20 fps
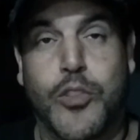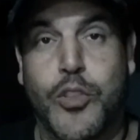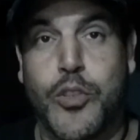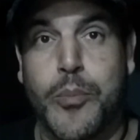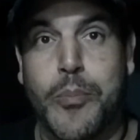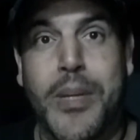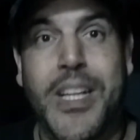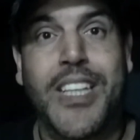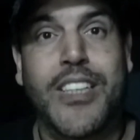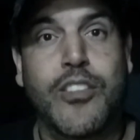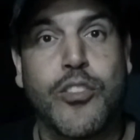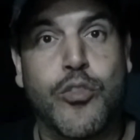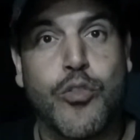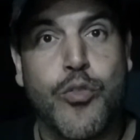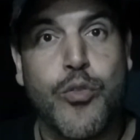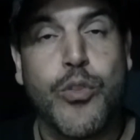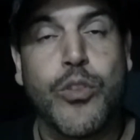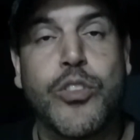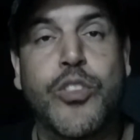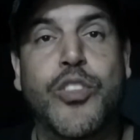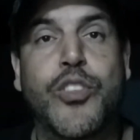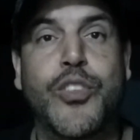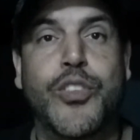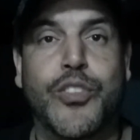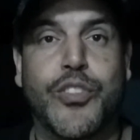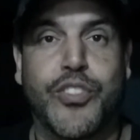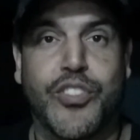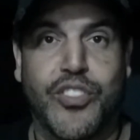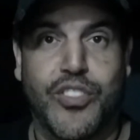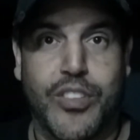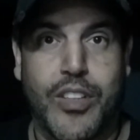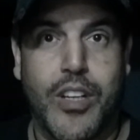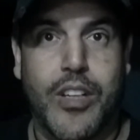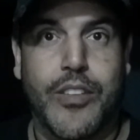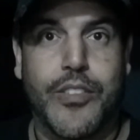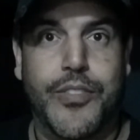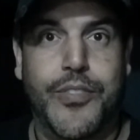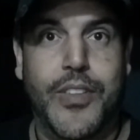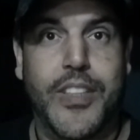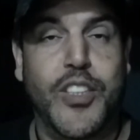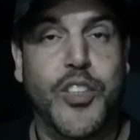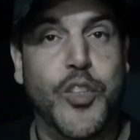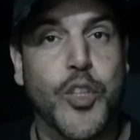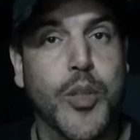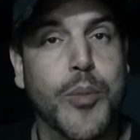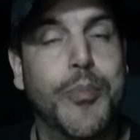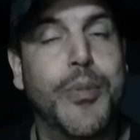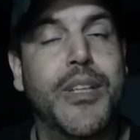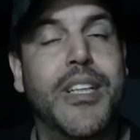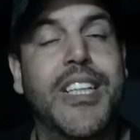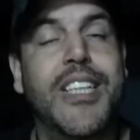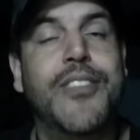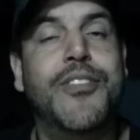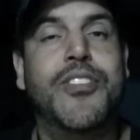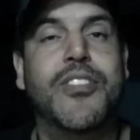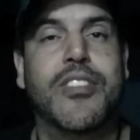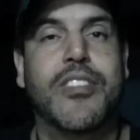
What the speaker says: to being true to yourself and your belief